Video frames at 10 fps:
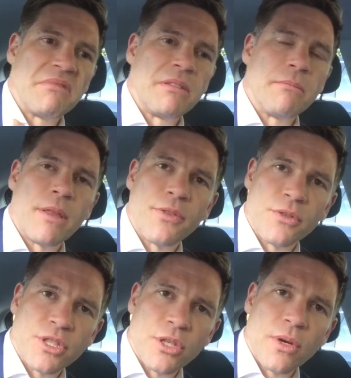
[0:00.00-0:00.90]
month
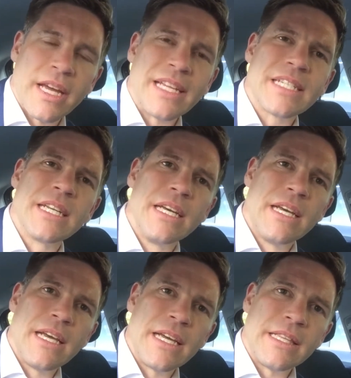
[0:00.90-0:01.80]
or two, I guess,
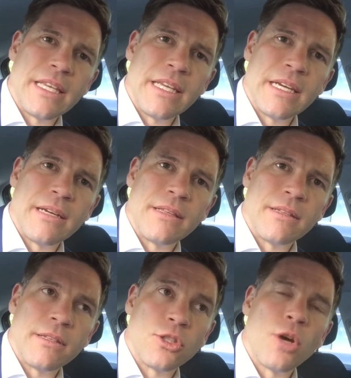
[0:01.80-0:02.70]
at the uh,
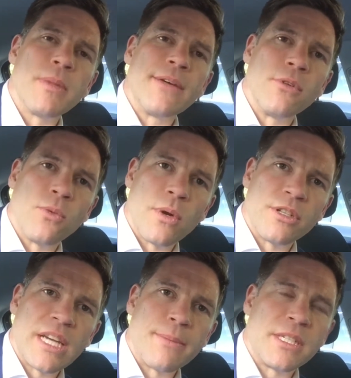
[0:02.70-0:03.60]
the, the, top level, the
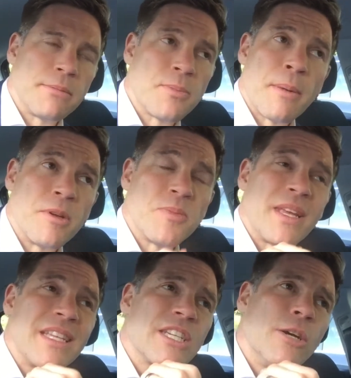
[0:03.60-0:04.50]
World Championships, public
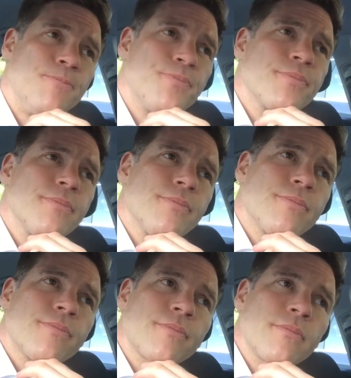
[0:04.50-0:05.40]
speaking. So,
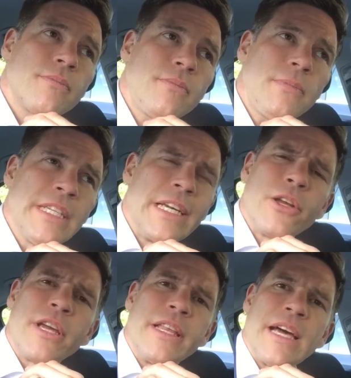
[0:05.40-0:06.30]
kind of
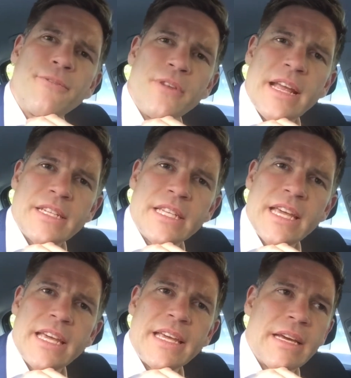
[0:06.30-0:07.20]
looking at that for next
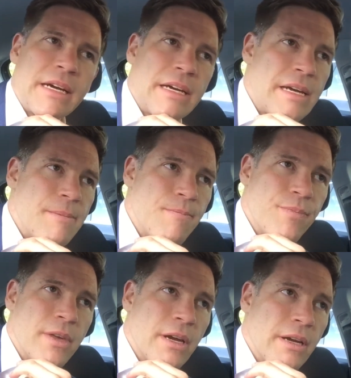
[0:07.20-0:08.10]
year,
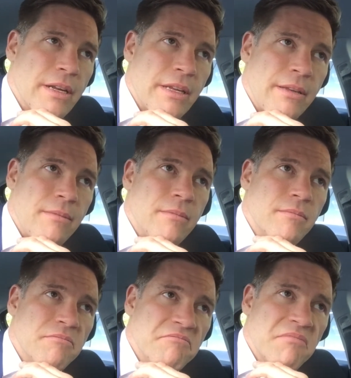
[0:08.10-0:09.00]
um, I
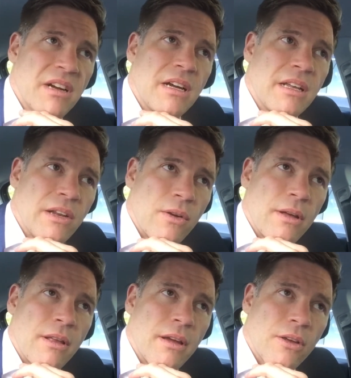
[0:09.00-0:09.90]
uh, you know, I,
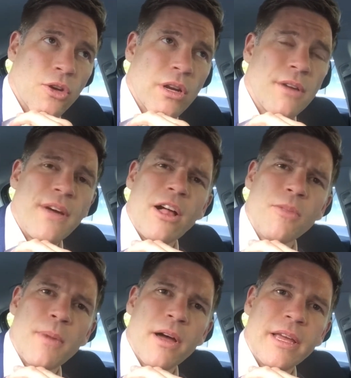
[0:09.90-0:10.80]
I, could I have
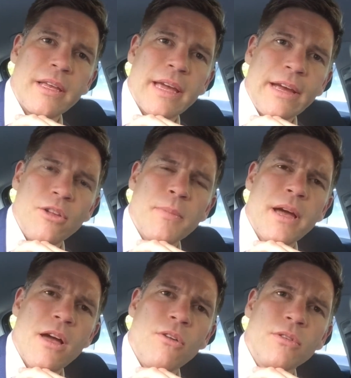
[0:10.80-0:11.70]
held my held
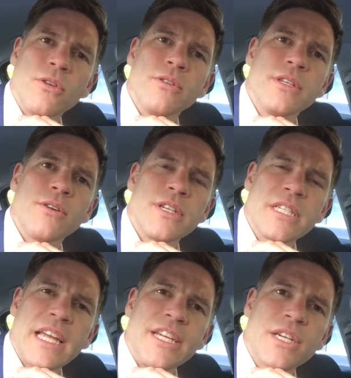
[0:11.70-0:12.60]
my own on on a
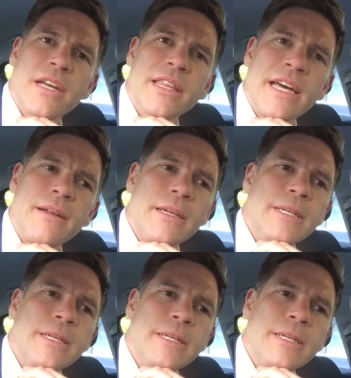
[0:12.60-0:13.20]
stage like that?